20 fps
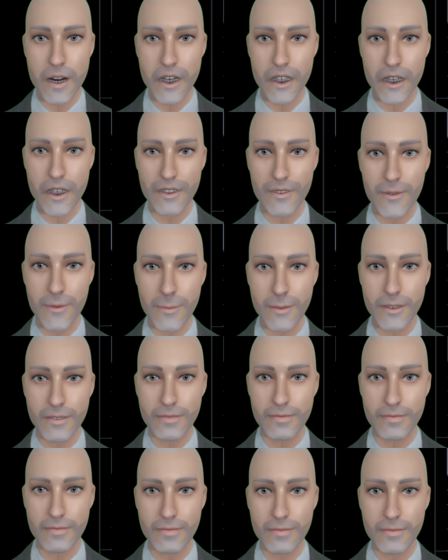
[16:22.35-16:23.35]
Unconfirmed
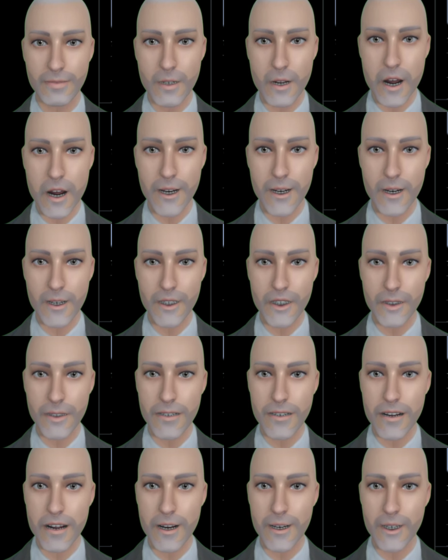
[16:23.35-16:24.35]
social
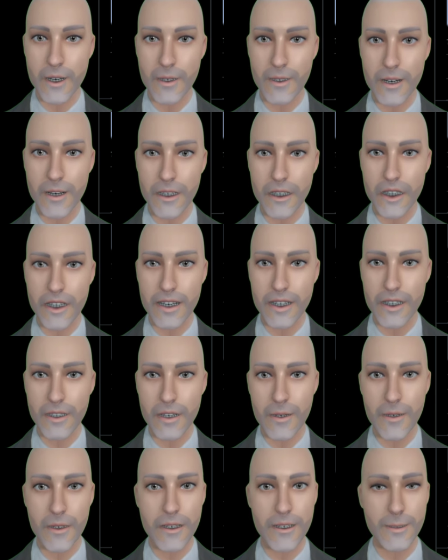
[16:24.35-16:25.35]
media sources claim
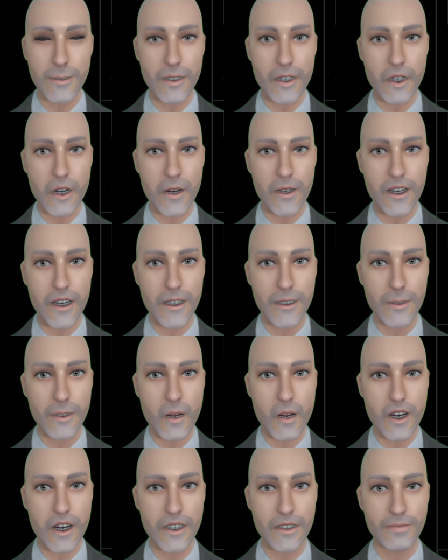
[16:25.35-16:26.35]
there has been a large
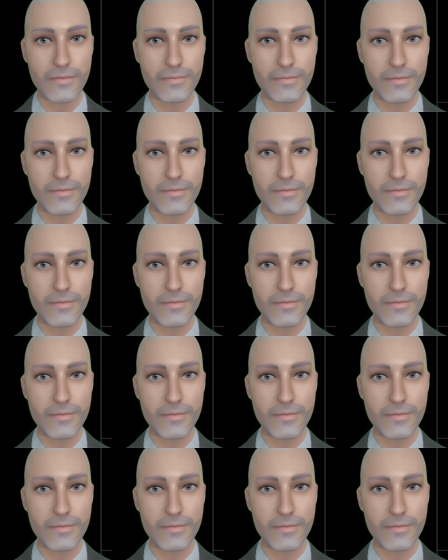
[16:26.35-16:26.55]
explosion